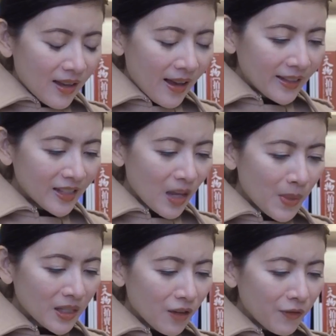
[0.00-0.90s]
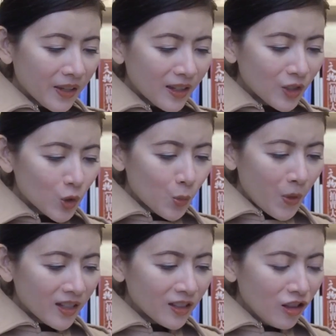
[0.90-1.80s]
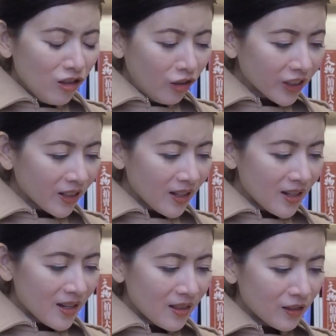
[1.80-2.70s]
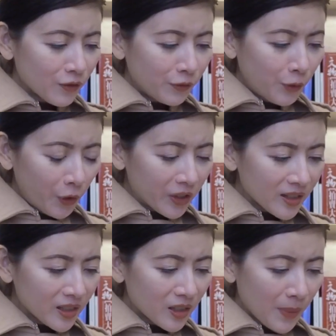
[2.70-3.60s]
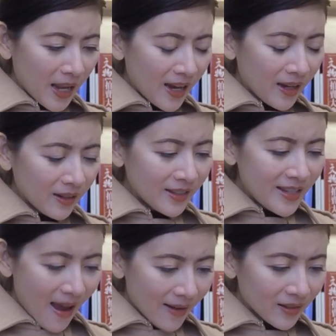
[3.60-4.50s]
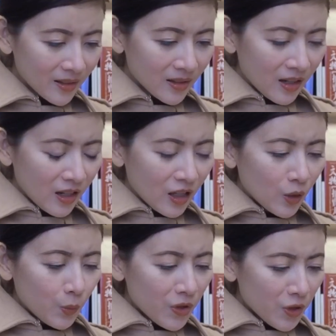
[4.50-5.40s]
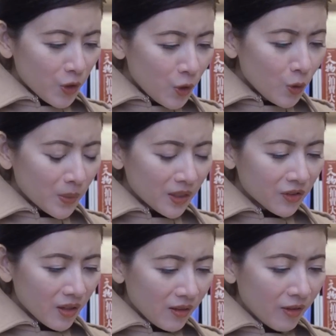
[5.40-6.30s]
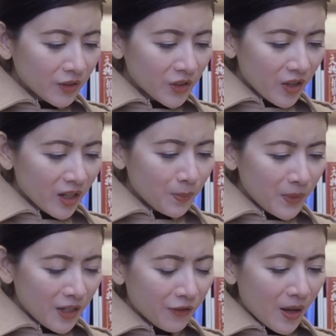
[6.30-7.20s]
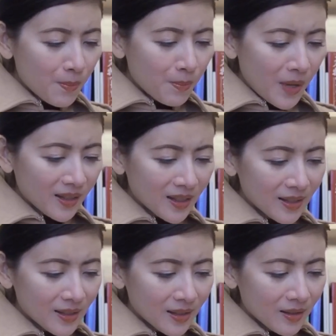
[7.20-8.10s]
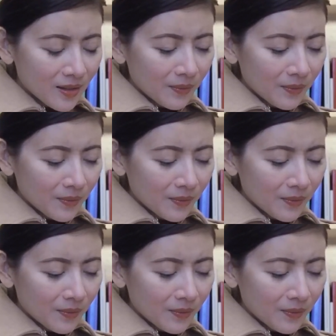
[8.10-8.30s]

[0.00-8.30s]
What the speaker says: I set myself against what is lurking in this forest, Bane. Yes, with humans alongside me if I must.